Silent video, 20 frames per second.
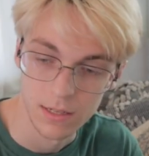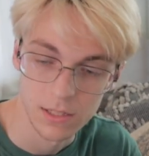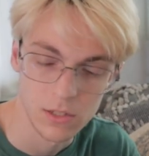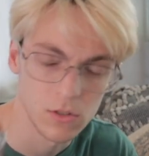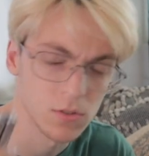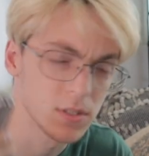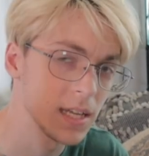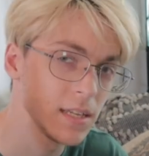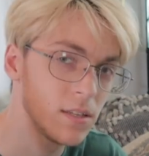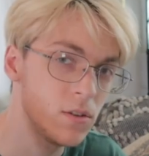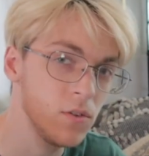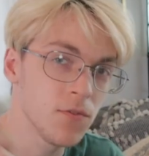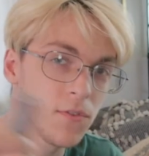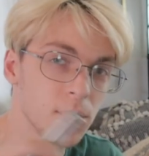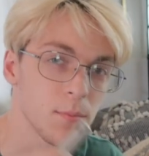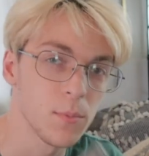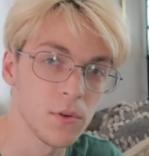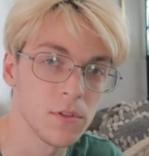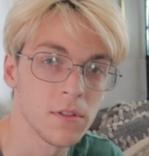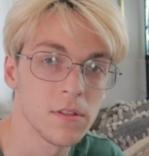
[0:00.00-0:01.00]
So stay tuned
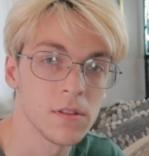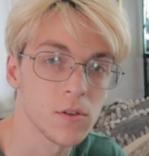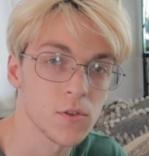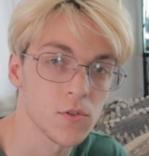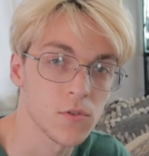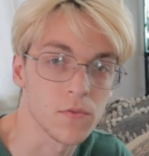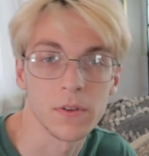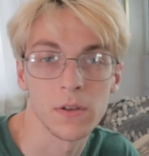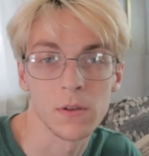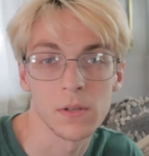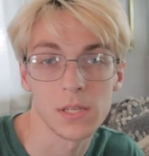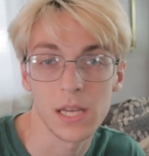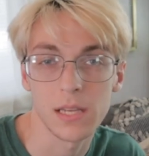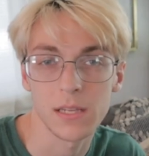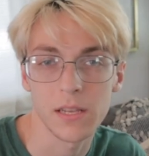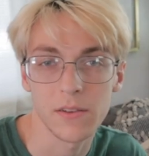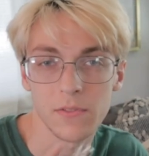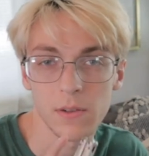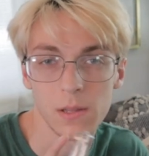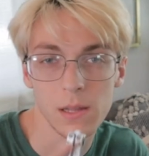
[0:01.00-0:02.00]
for both of those reviews,
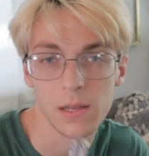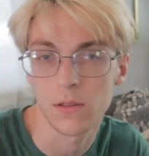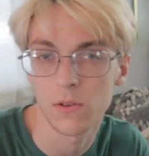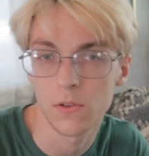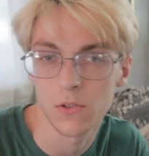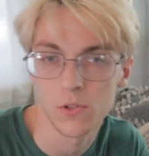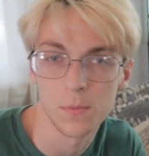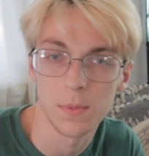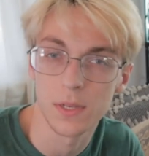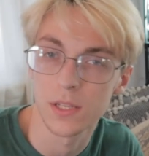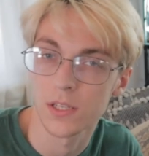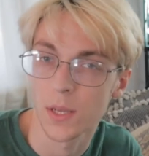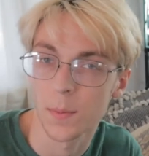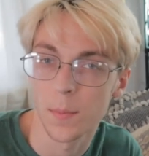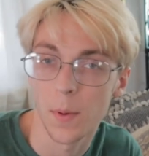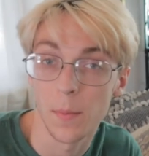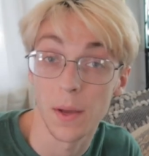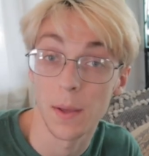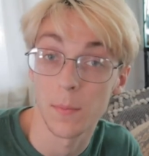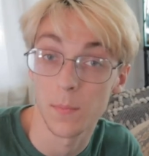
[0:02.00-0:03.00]
as I feel like those will be
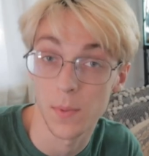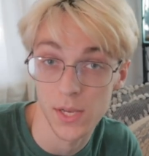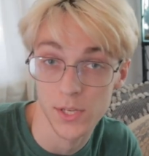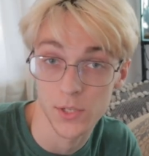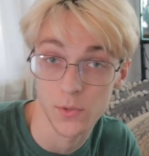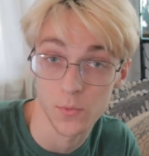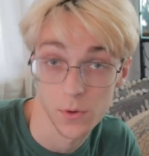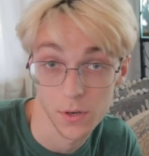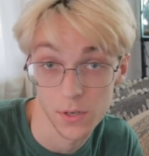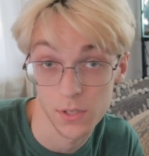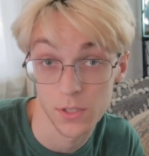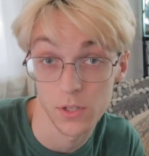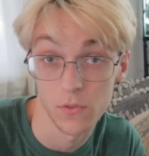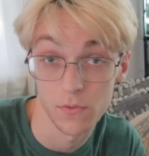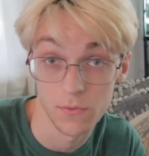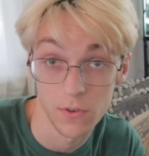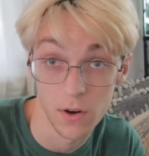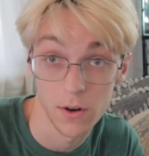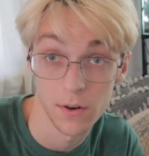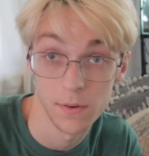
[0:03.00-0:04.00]
some of my best work so
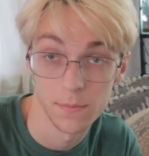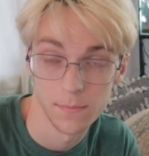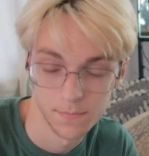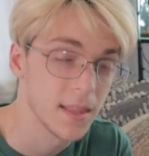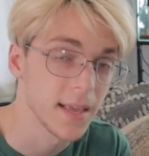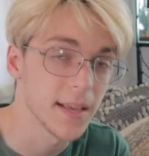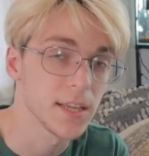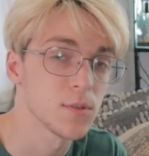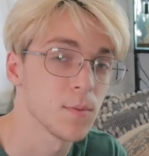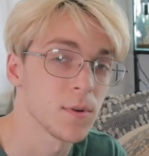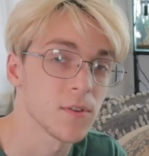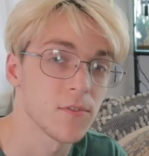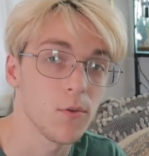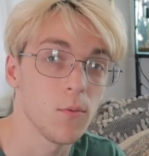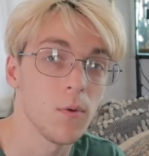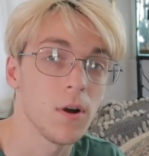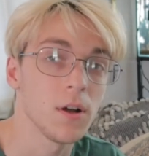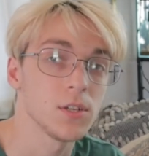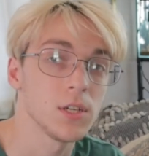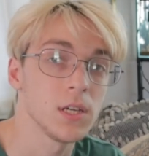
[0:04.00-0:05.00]
far. Thank you so much
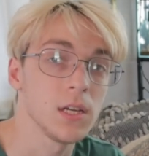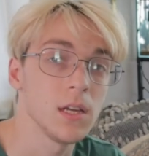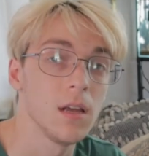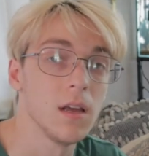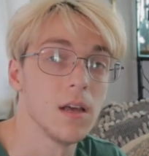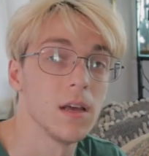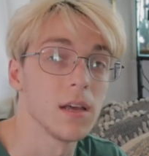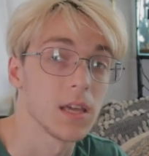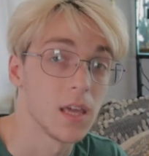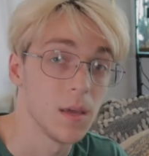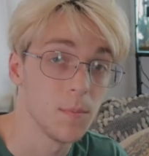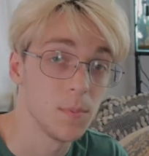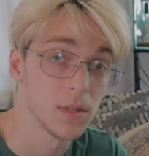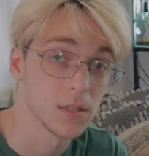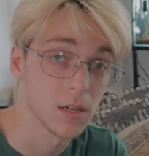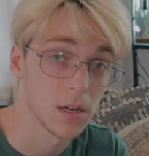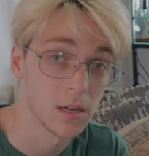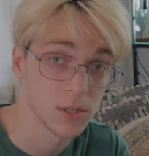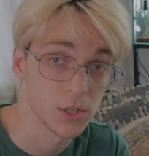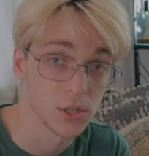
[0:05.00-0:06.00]
for watching. Keep in
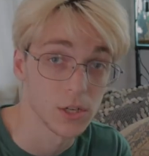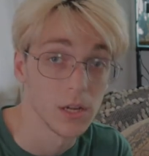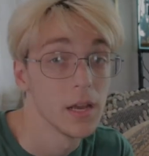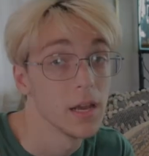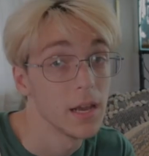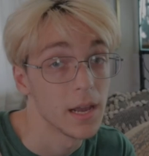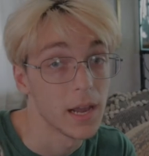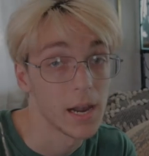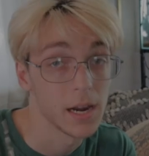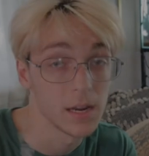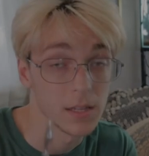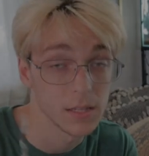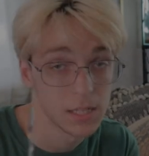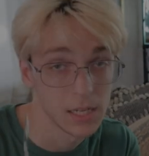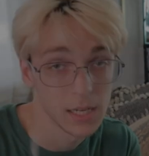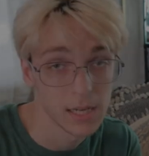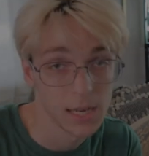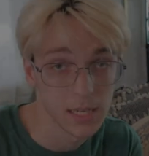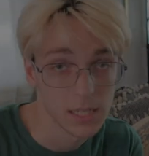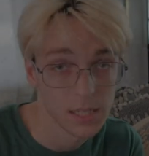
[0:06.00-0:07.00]
touch, and I'll
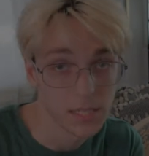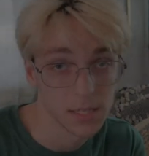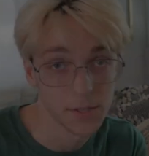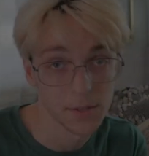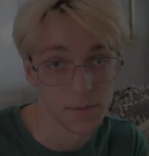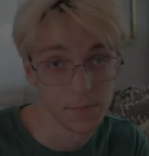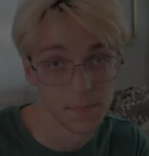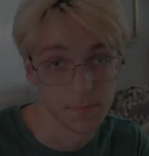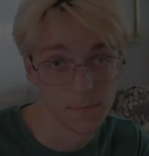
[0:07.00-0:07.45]
see you guys later.